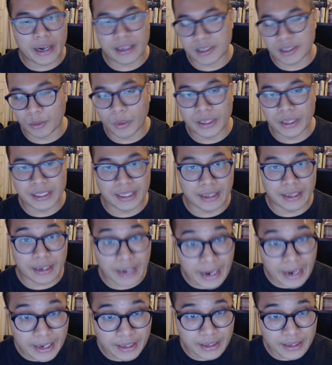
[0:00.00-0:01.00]
as it was in the
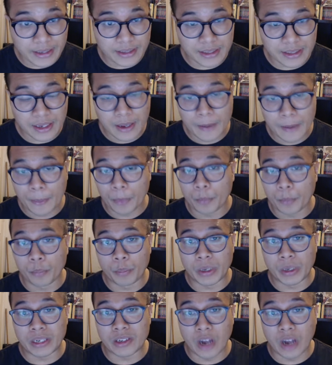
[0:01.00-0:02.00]
90s,
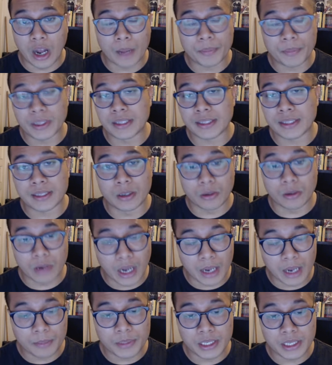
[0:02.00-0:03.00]
but Compton's still
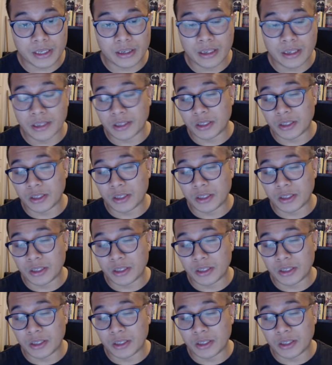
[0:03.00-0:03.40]
Compton.